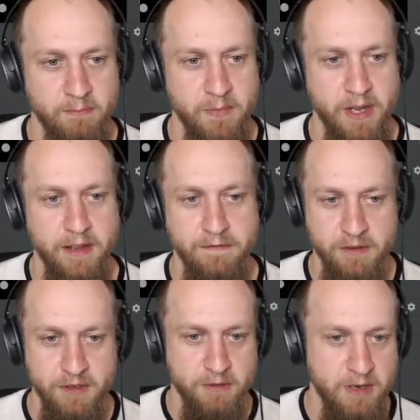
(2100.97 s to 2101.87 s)
if you
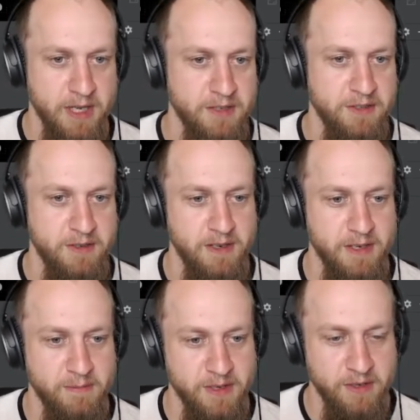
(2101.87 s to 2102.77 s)
try this, you're a little
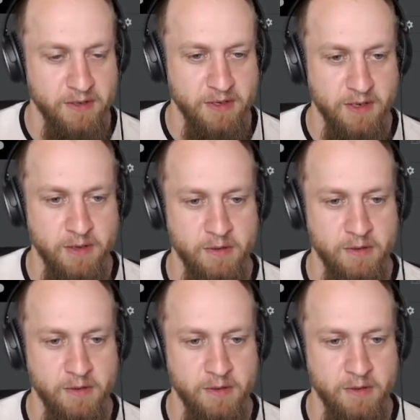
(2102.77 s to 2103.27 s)
bit on your own